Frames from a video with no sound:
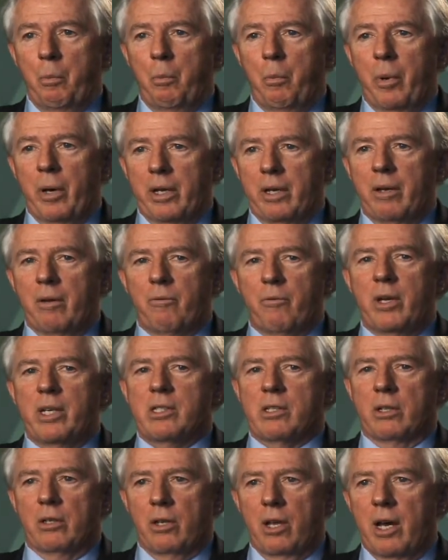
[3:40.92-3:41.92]
but face
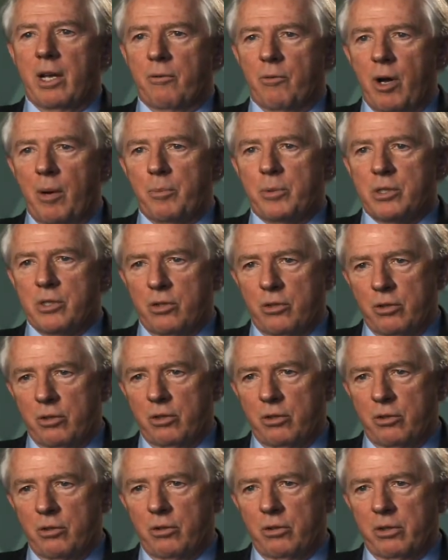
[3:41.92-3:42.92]
a lot of opposition
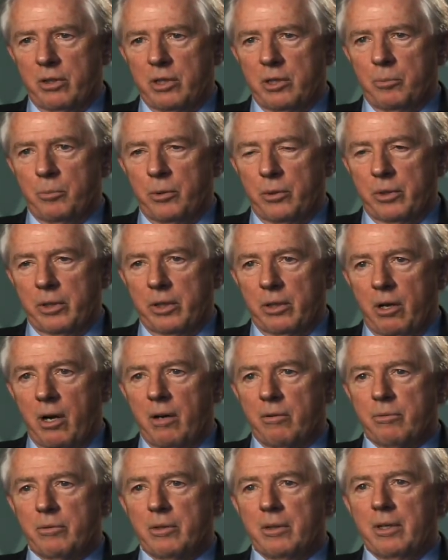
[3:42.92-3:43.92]
internally to pulling it
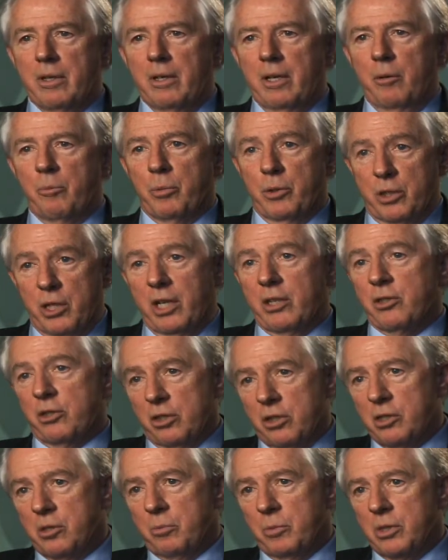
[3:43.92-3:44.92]
off. And
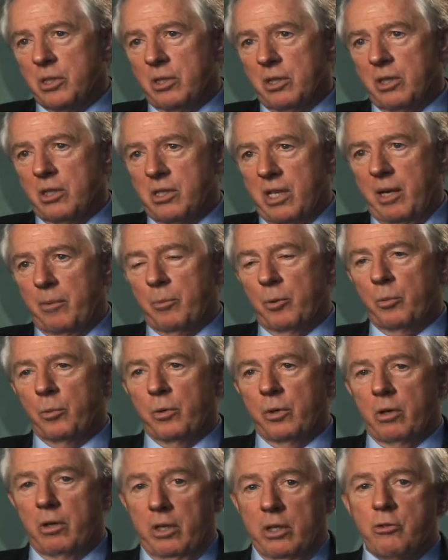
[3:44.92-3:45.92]
protectionism is an example
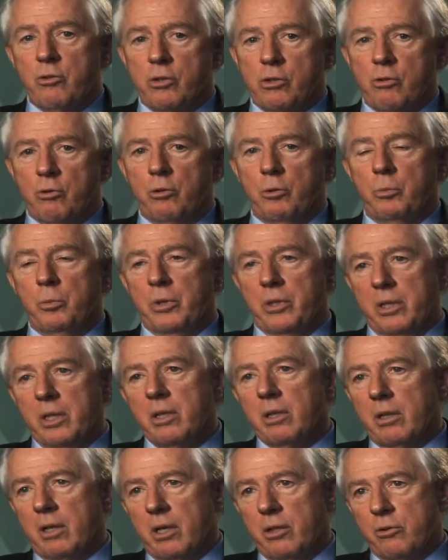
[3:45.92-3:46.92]
where an interest group within
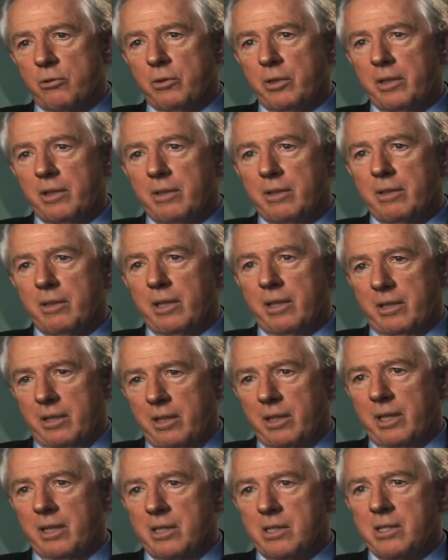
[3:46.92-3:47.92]
the country, like the
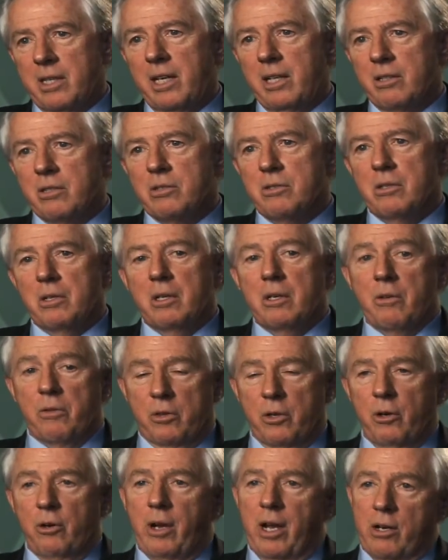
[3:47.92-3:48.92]
United States,
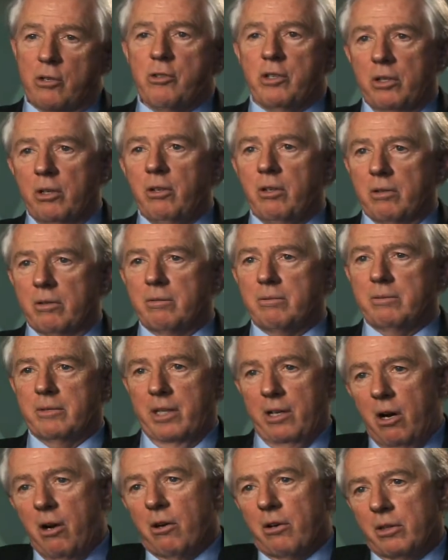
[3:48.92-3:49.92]
they're actually hurt.
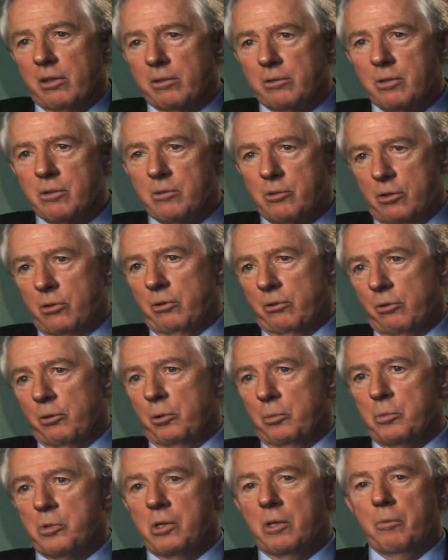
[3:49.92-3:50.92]
They are hurt, certain
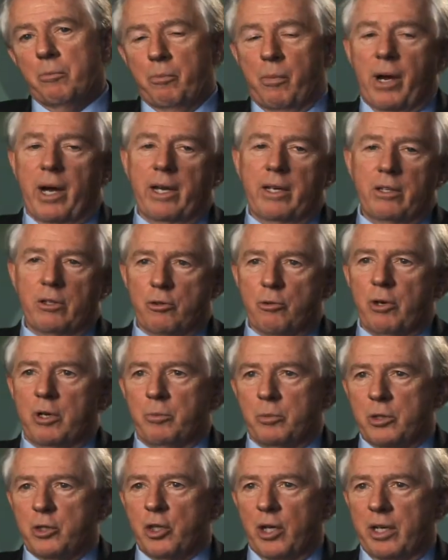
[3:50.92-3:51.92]
groups, by the
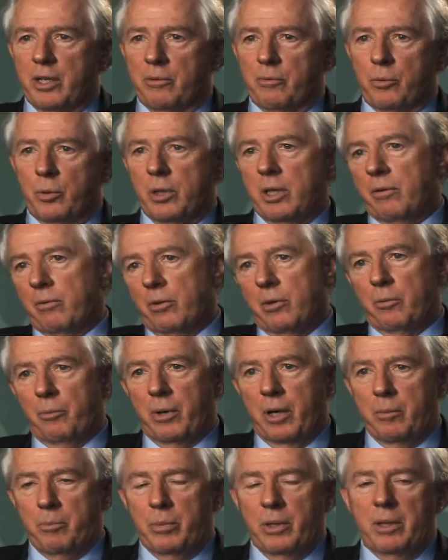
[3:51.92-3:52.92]
trade with China, whatever it
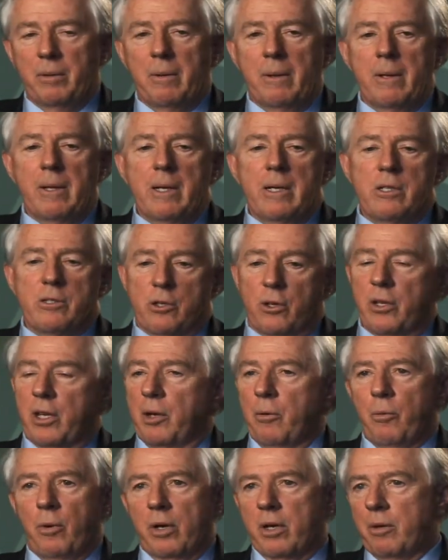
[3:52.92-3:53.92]
might be. So
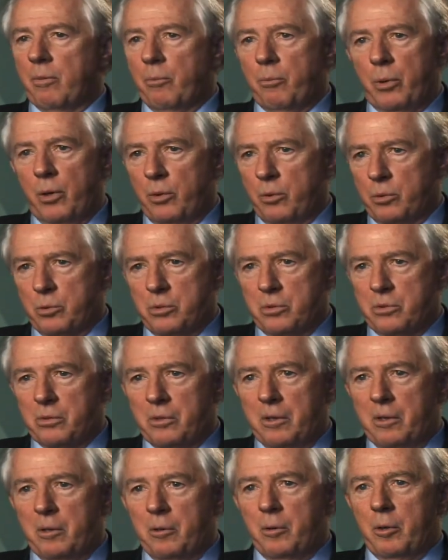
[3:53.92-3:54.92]
they want to impose
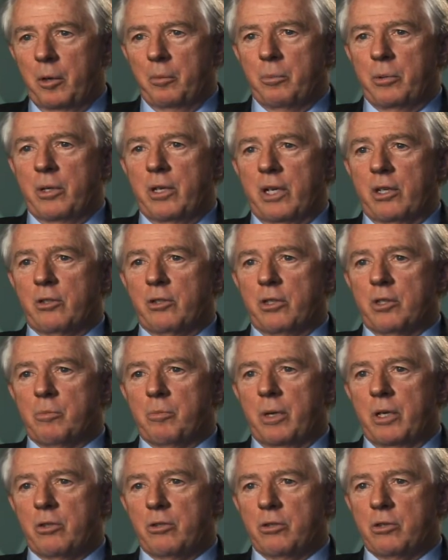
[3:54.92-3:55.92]
protectionist
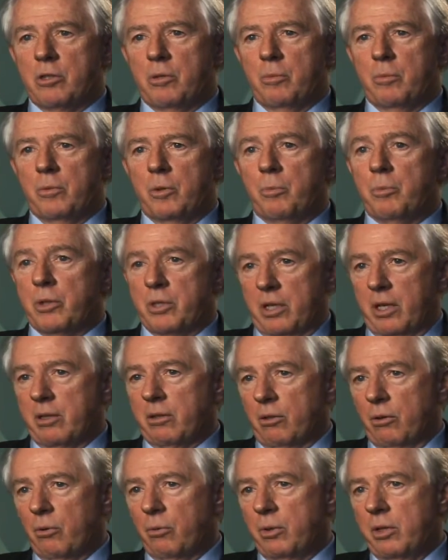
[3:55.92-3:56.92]
measures to protect
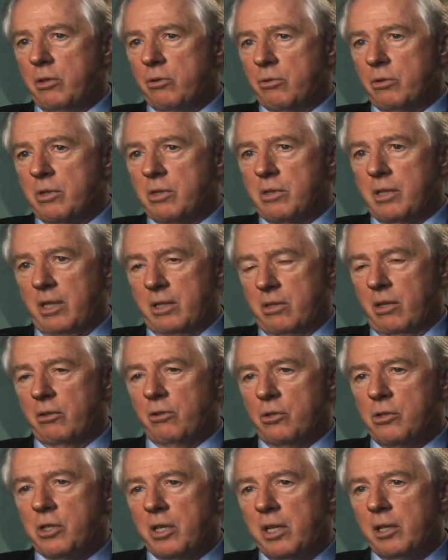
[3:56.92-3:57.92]
their own interests. That's
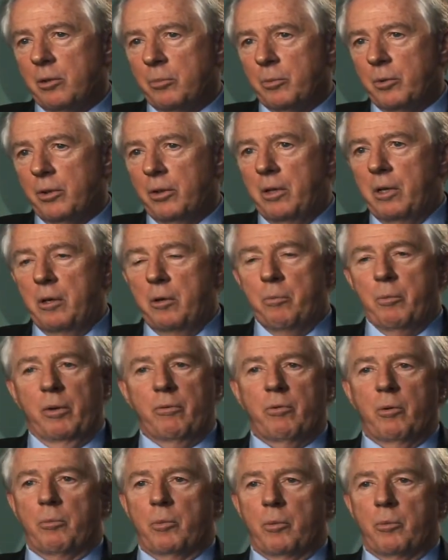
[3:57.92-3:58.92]
understandable. But
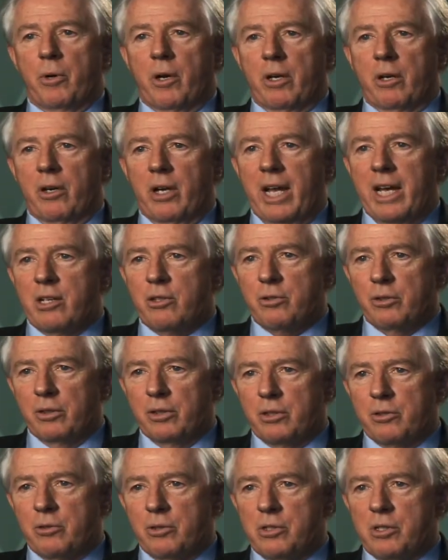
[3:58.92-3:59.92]
from a broader national
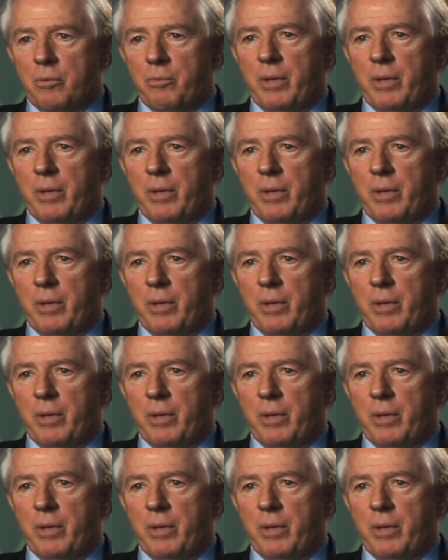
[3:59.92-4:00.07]
interest, it